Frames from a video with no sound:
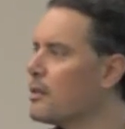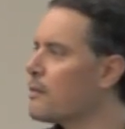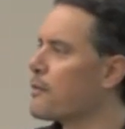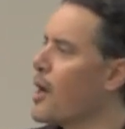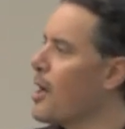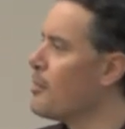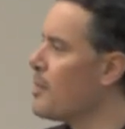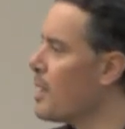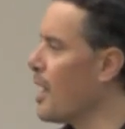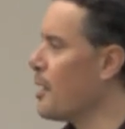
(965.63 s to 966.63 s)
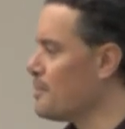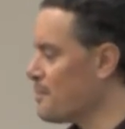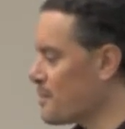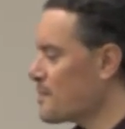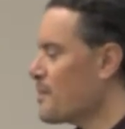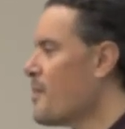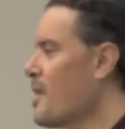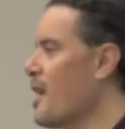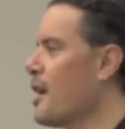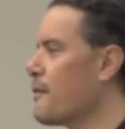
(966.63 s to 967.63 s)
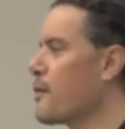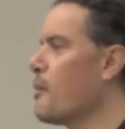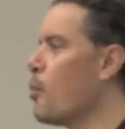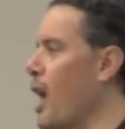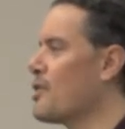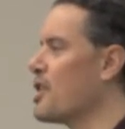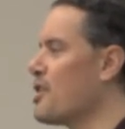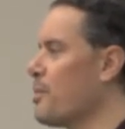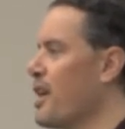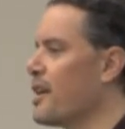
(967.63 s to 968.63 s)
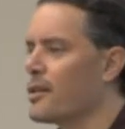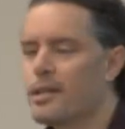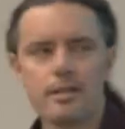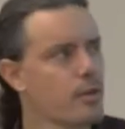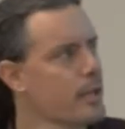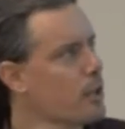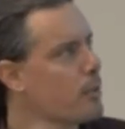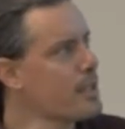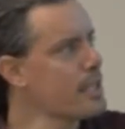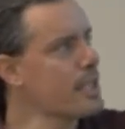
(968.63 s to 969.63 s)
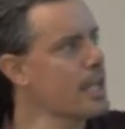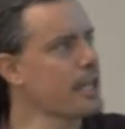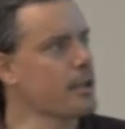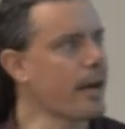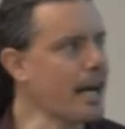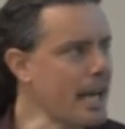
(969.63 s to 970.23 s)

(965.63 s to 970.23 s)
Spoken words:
from watching the player. So here we see an